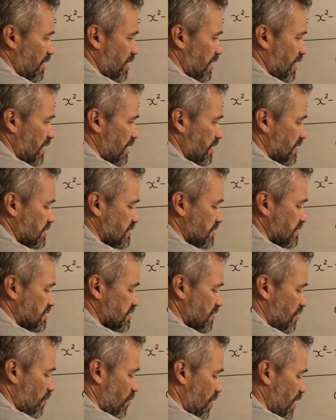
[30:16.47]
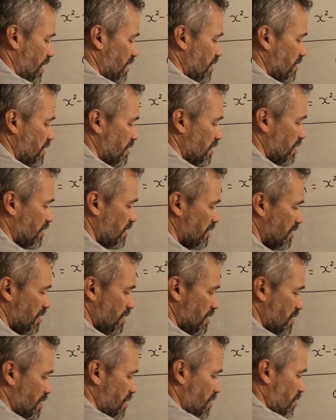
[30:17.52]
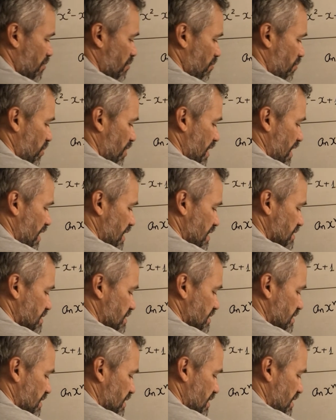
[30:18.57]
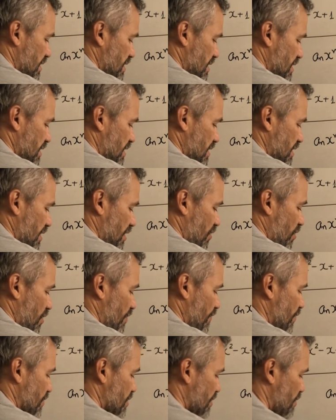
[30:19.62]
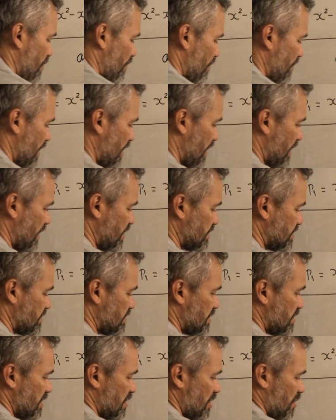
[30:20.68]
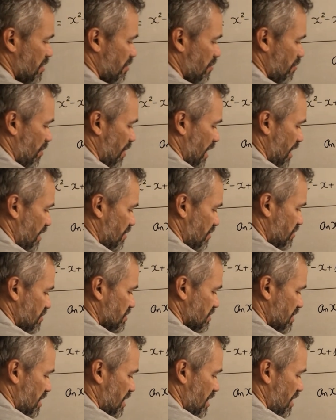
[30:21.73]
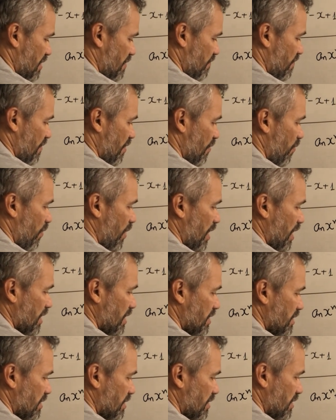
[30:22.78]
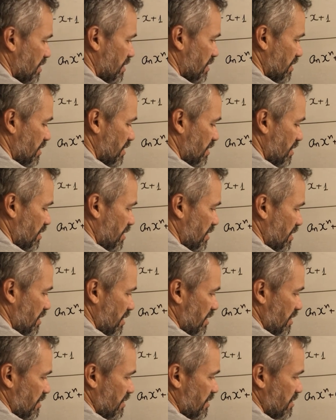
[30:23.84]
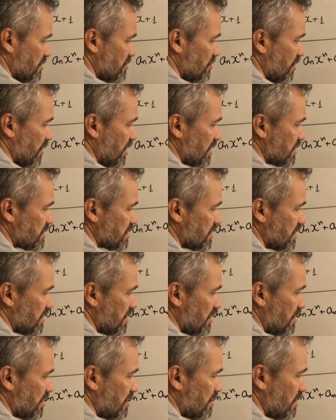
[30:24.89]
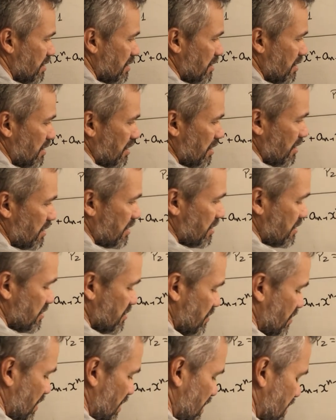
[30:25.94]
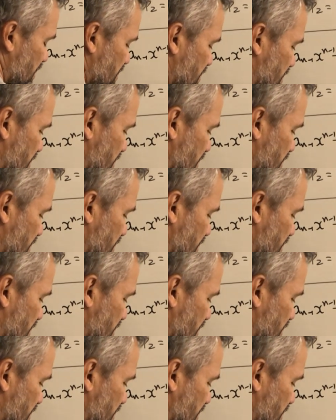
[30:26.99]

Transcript: x squared plus the coefficient of x minus alpha 1, there is no x here, and there is no x